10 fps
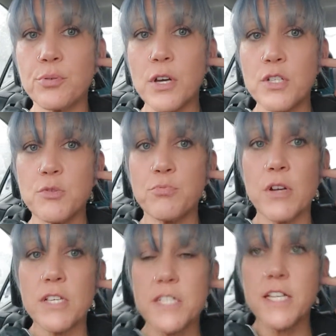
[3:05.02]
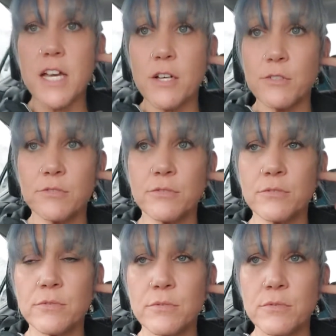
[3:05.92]
as you press down.
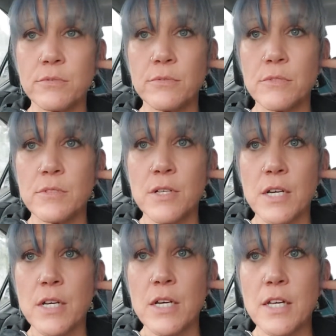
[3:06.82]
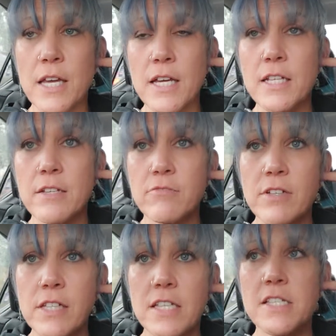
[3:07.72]
Again,
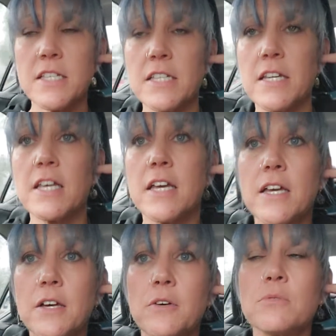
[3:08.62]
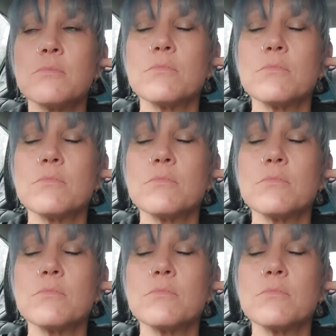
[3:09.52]
release, inhale,